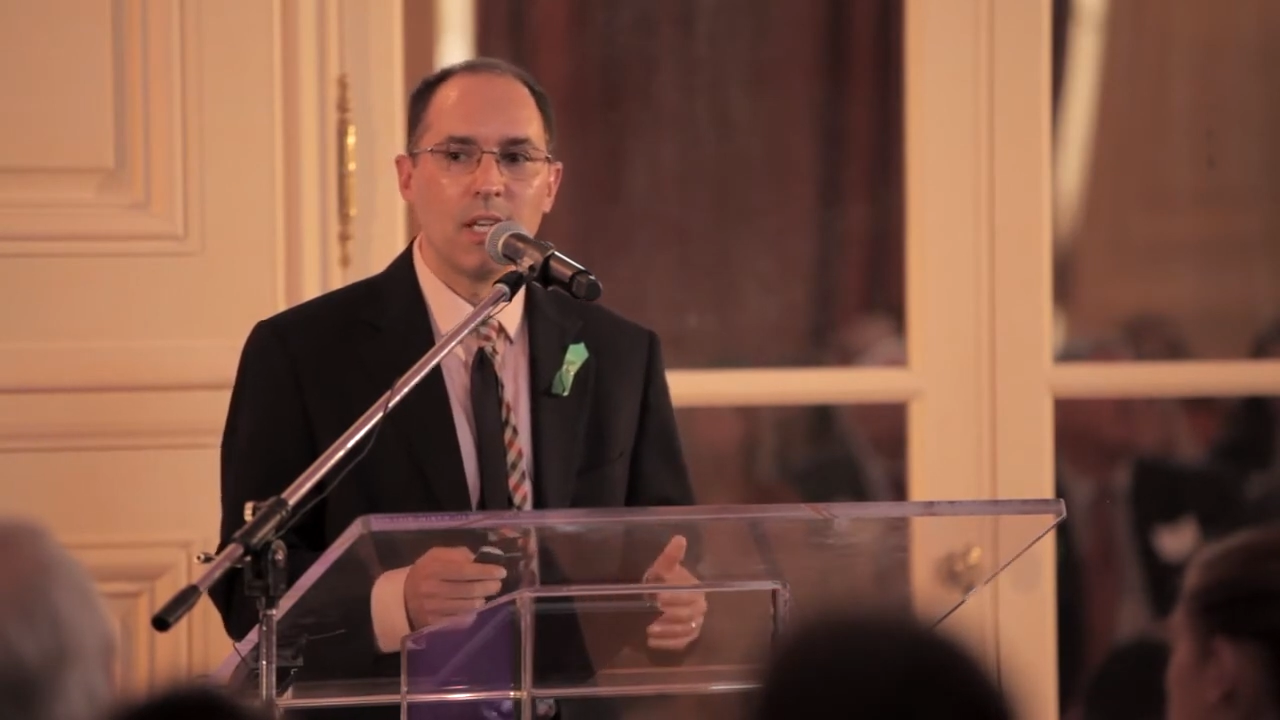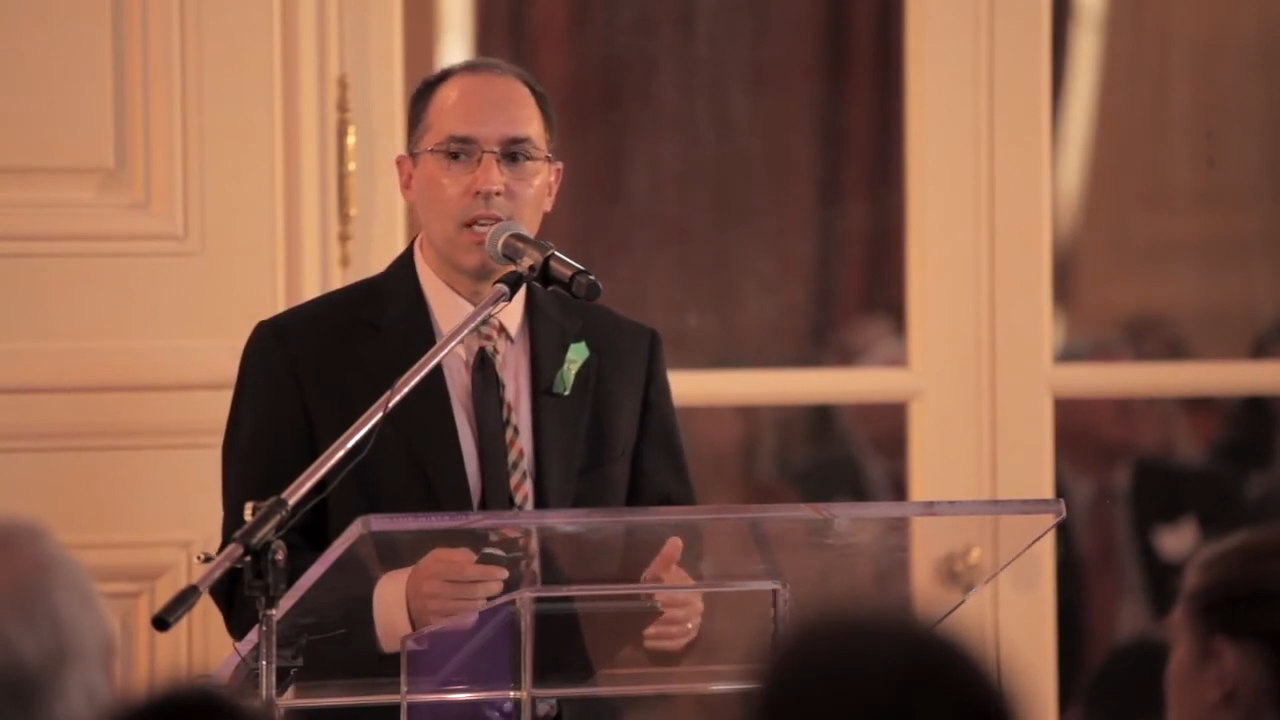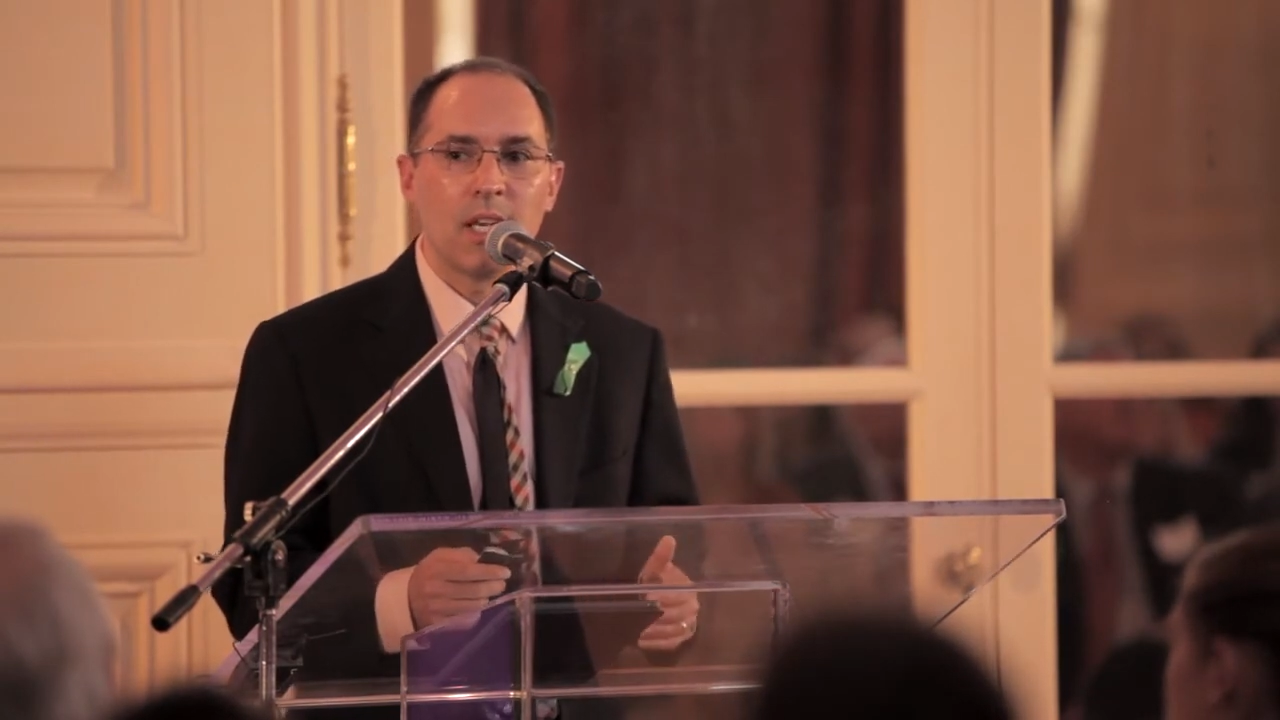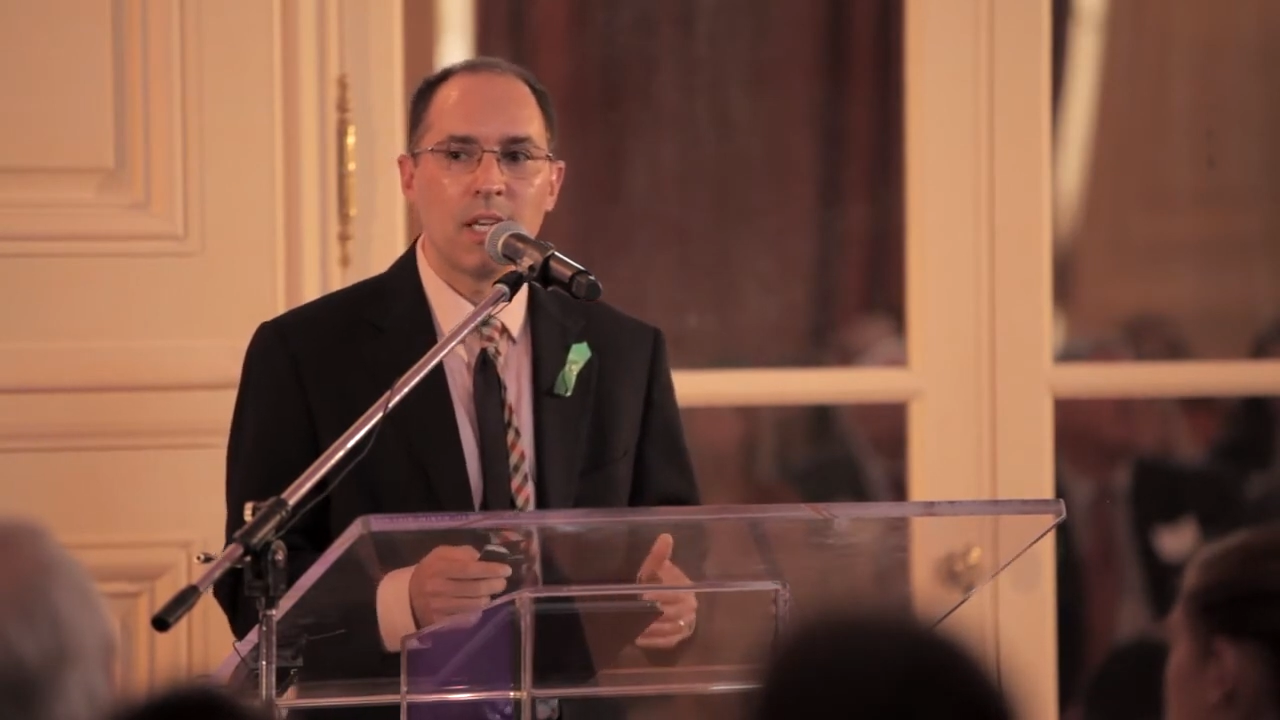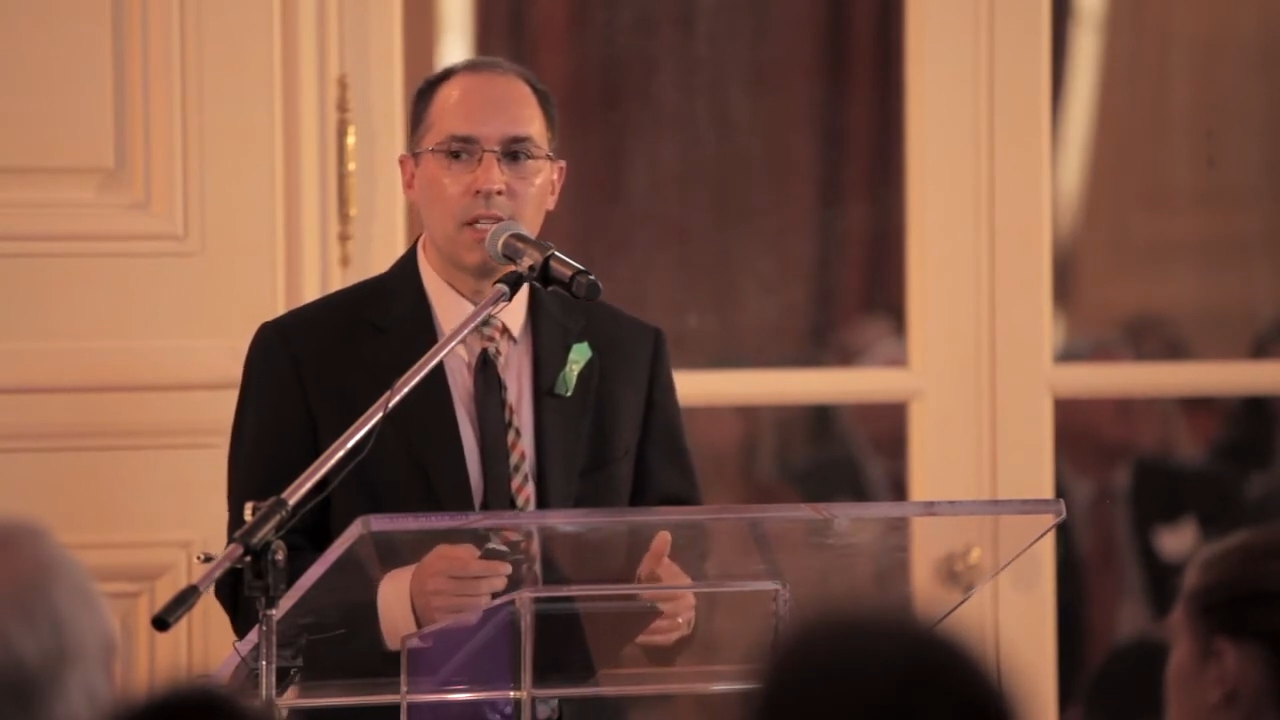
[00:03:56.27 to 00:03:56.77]

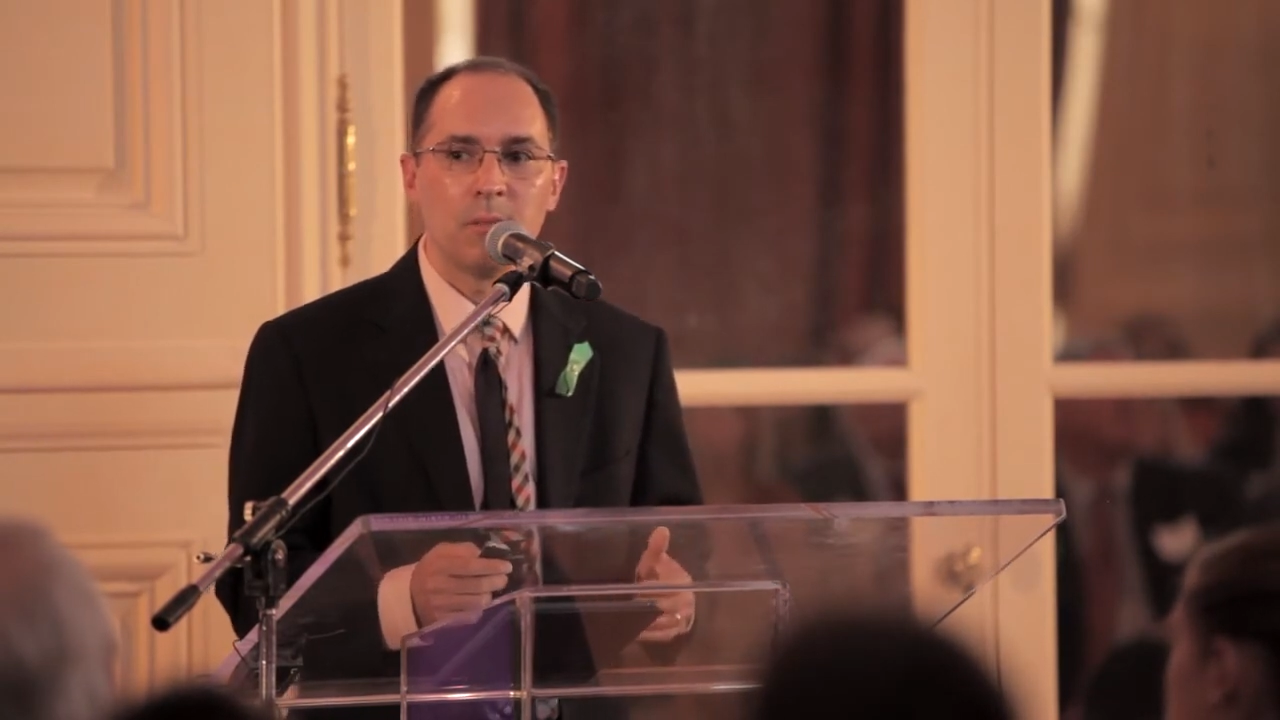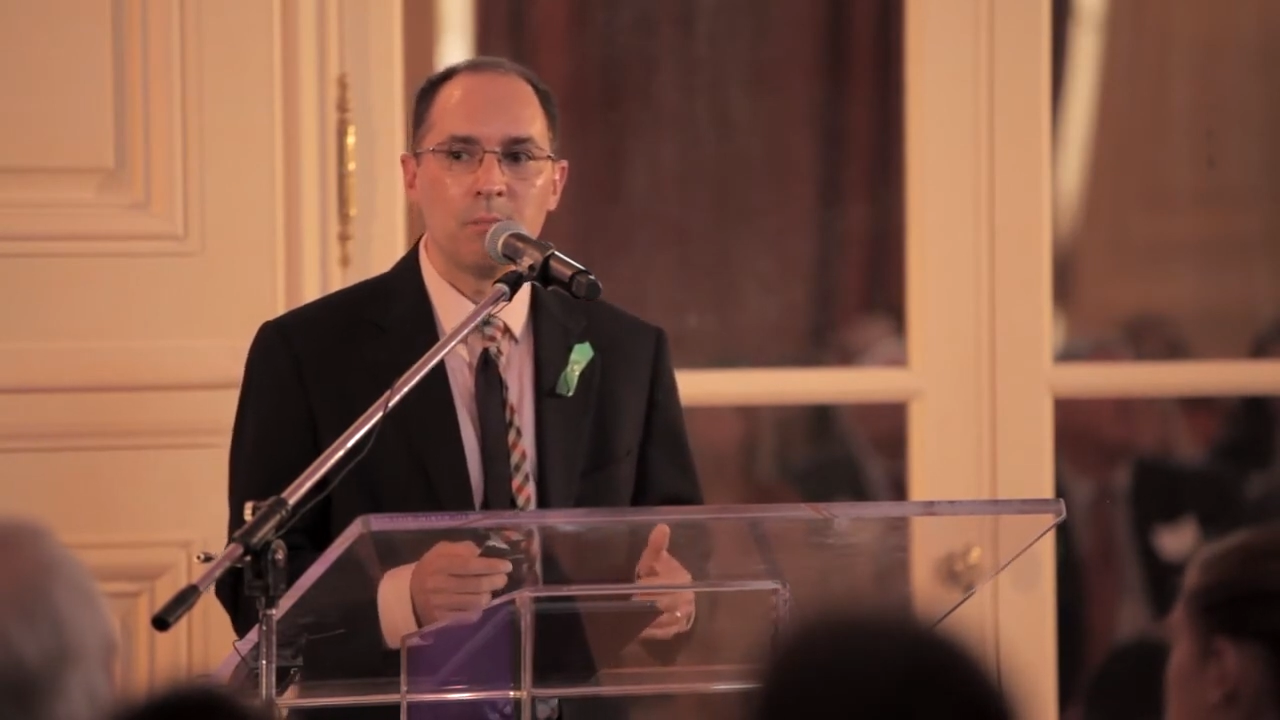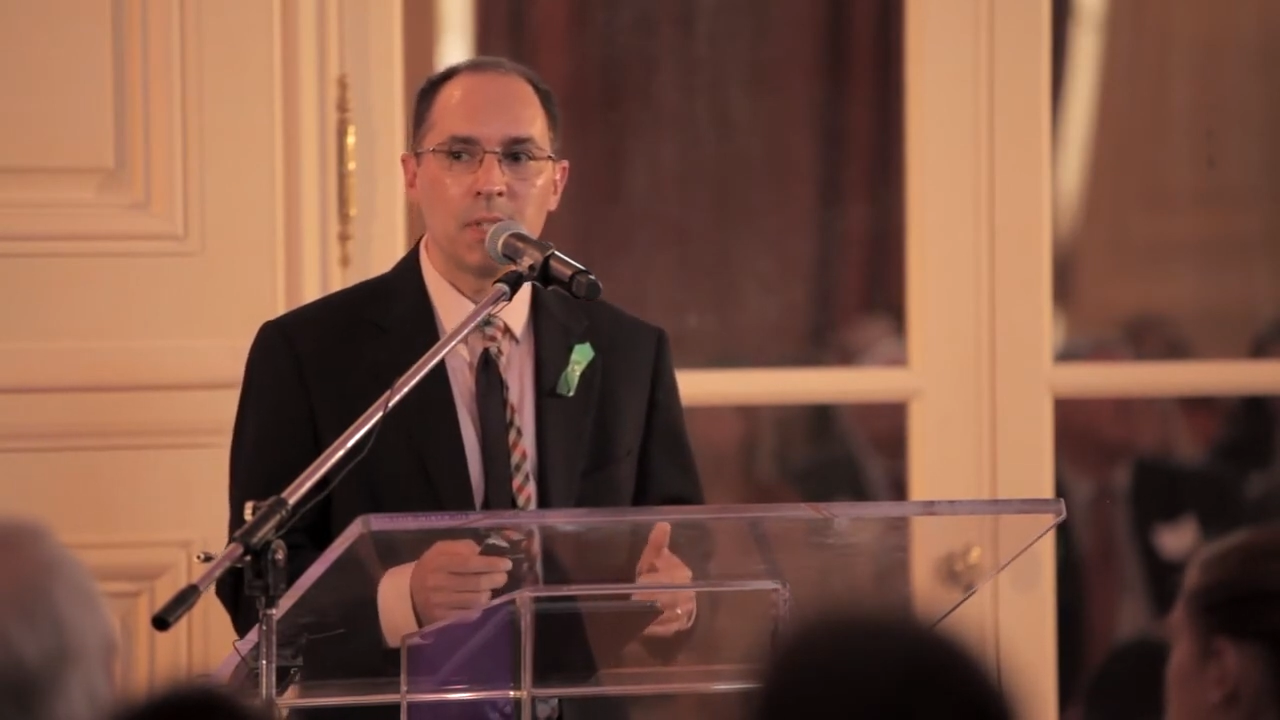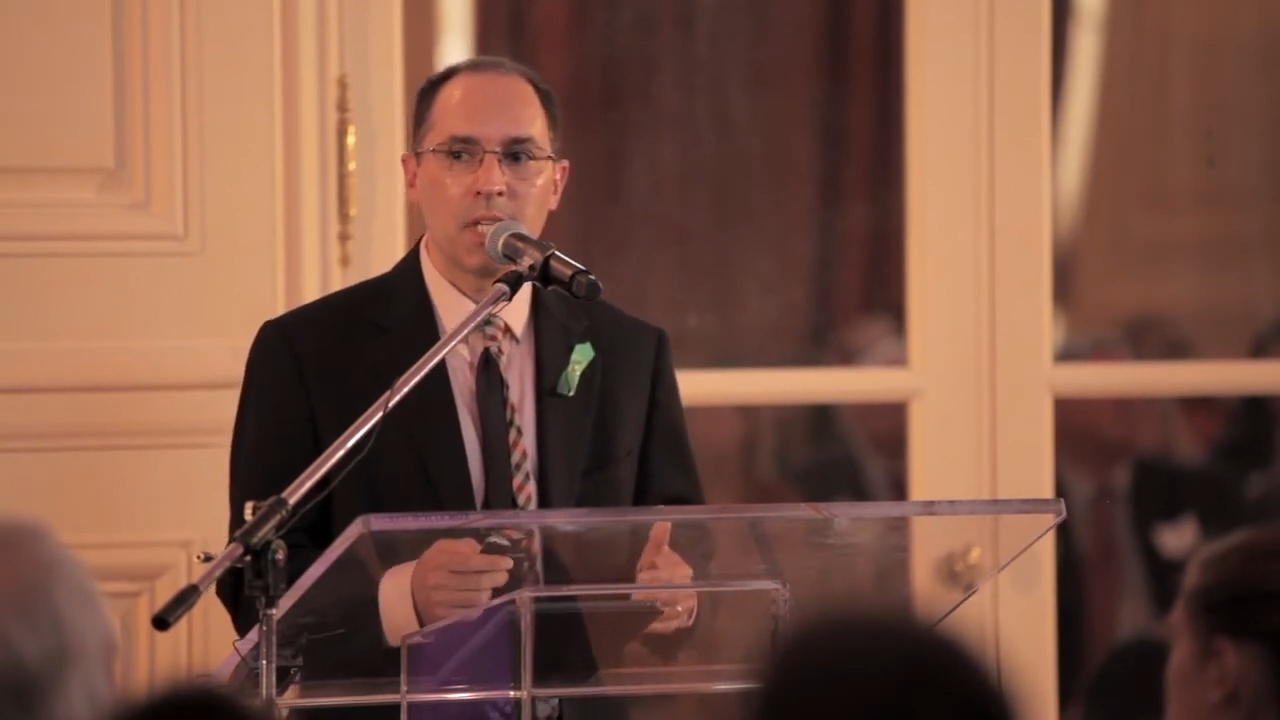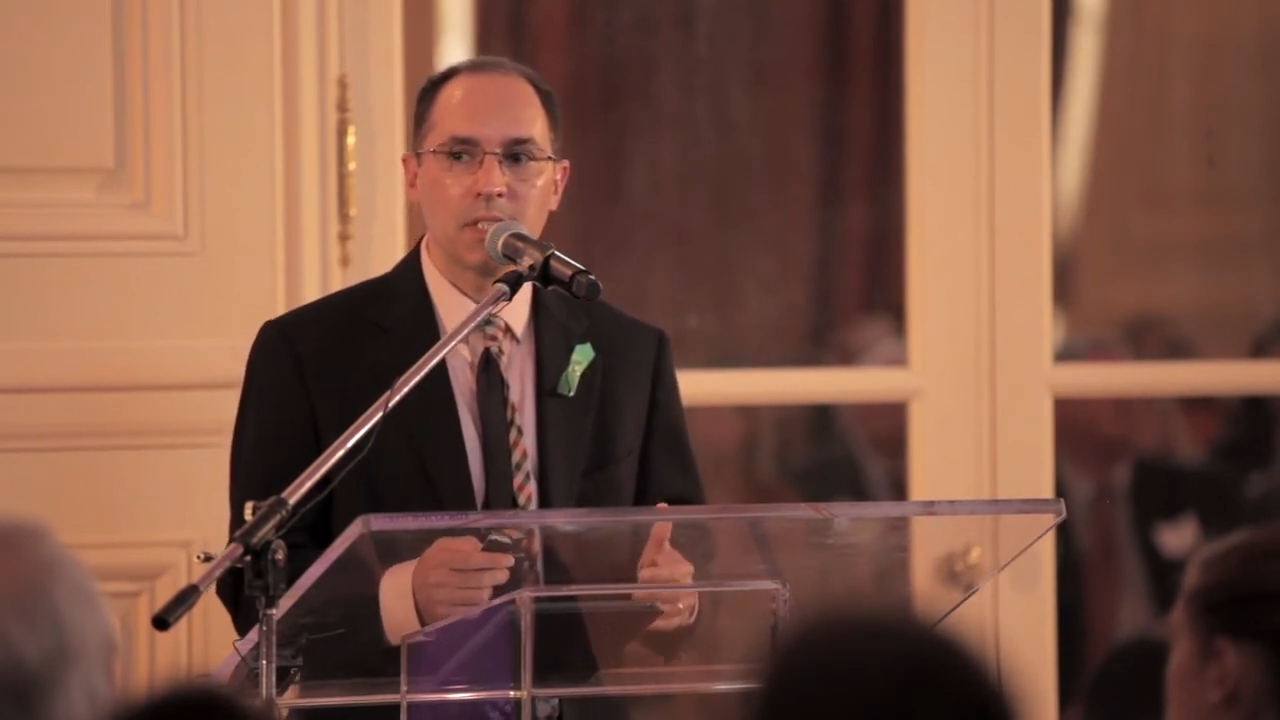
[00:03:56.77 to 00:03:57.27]
And
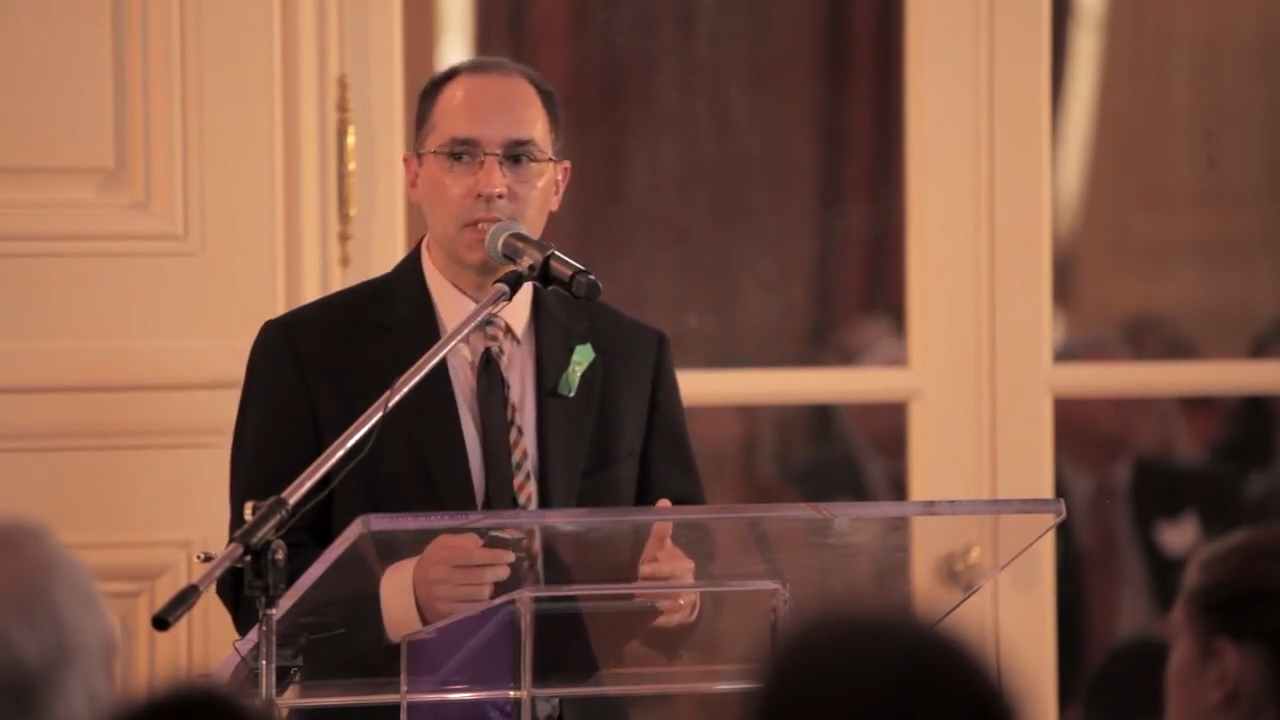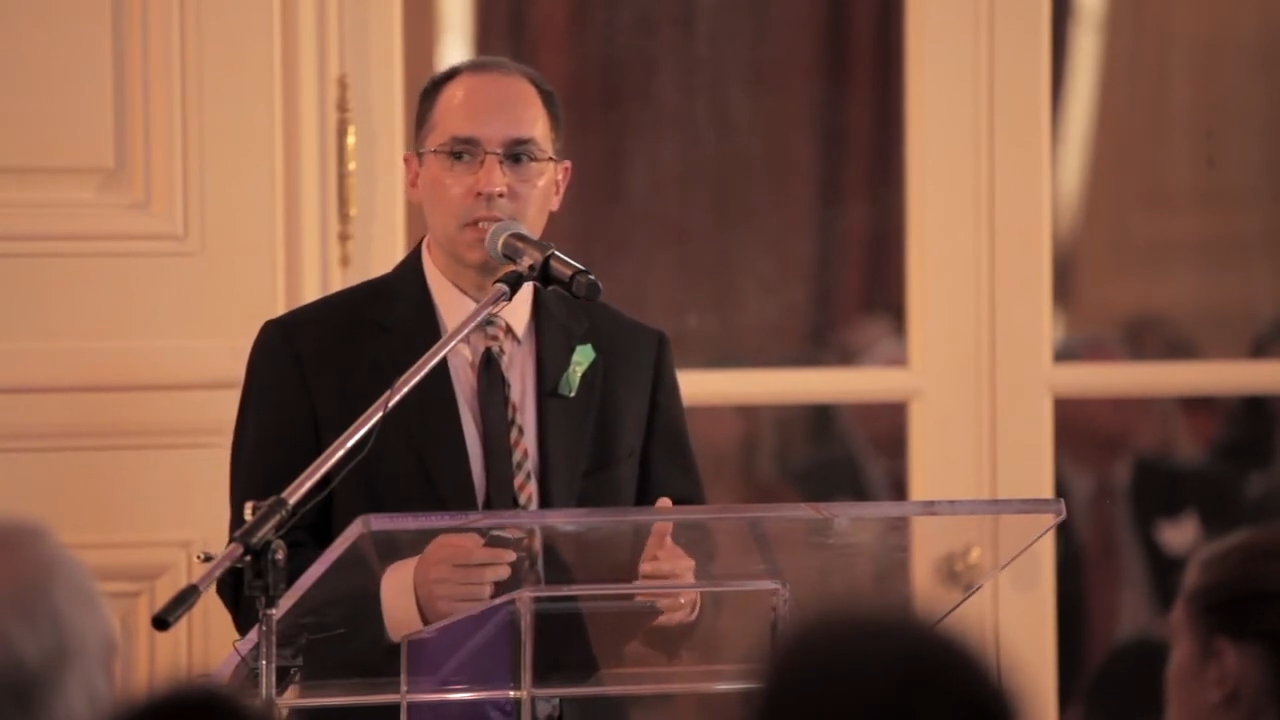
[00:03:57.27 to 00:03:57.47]
because